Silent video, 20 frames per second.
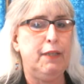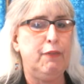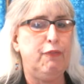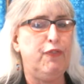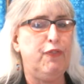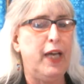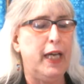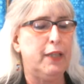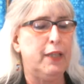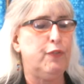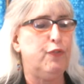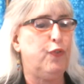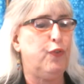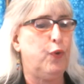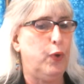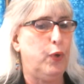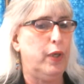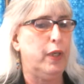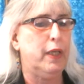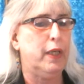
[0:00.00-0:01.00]
effect
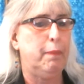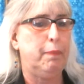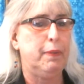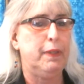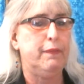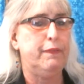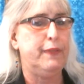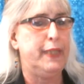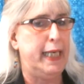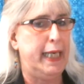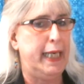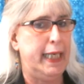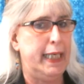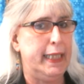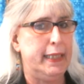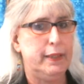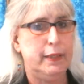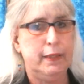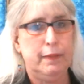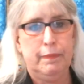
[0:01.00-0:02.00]
for a couple of
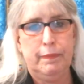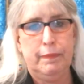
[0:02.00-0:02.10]
days.